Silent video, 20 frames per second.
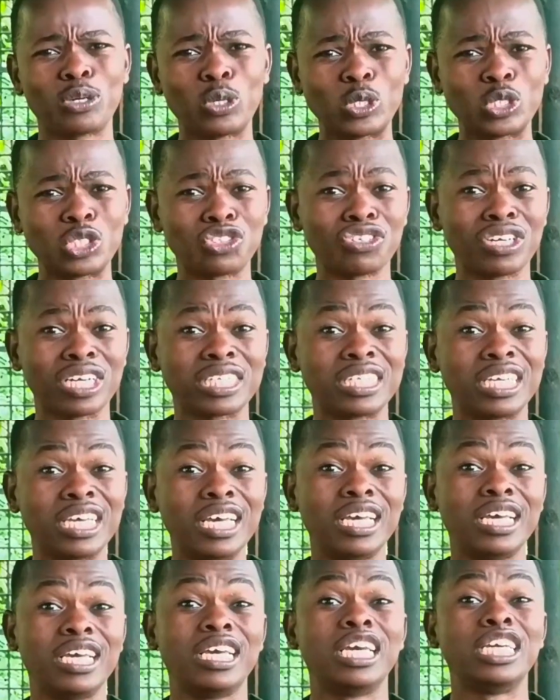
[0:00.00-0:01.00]
construct
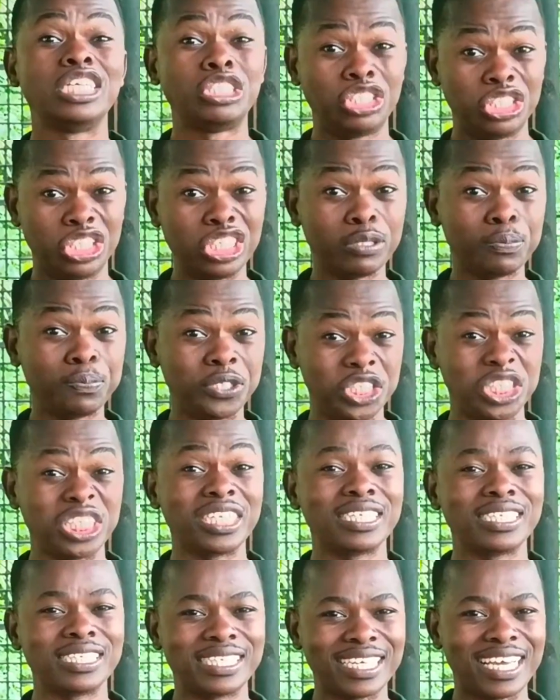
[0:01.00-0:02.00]
a cheap
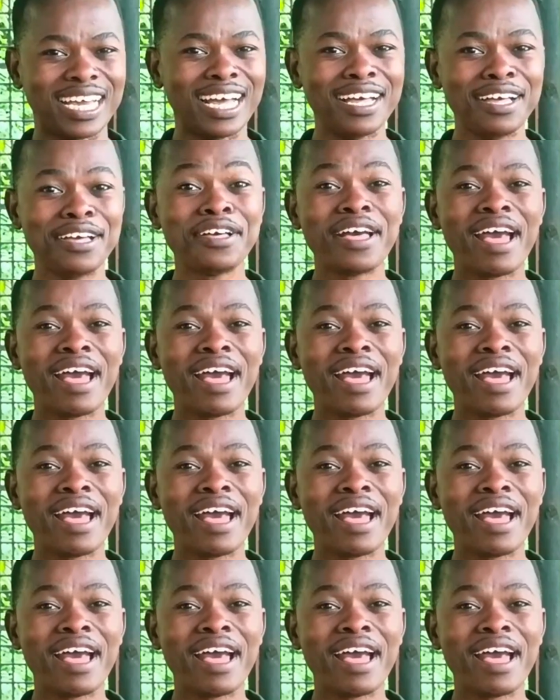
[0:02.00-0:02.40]
shelter